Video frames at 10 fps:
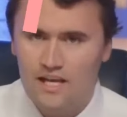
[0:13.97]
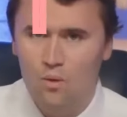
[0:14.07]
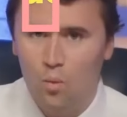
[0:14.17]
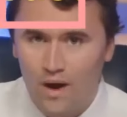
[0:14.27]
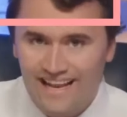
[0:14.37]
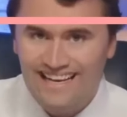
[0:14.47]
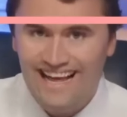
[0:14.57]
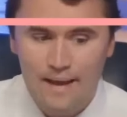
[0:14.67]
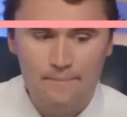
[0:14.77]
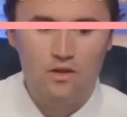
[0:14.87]
Is that
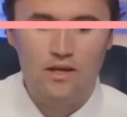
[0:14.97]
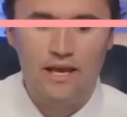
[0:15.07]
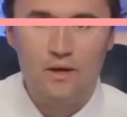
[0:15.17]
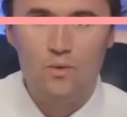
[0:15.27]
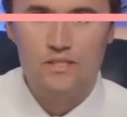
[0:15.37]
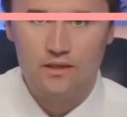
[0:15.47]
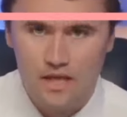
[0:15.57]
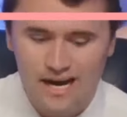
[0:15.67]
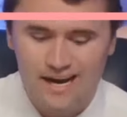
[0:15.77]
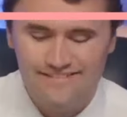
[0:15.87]
when MLK was
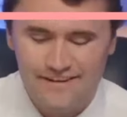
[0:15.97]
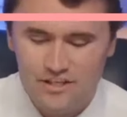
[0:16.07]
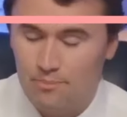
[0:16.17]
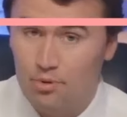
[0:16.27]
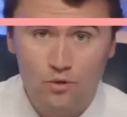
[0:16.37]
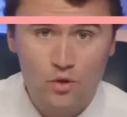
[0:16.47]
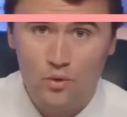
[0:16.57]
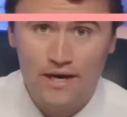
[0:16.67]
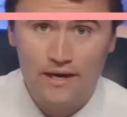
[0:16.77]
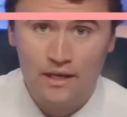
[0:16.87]
alive, his
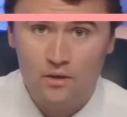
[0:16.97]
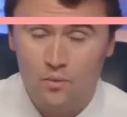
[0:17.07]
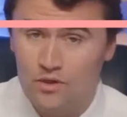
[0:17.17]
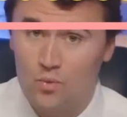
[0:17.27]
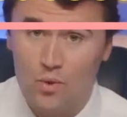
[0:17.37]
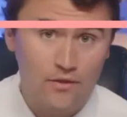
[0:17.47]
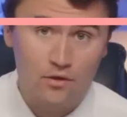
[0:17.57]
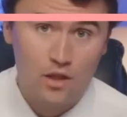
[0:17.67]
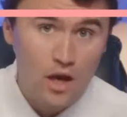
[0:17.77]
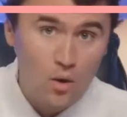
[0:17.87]
approval rating was rather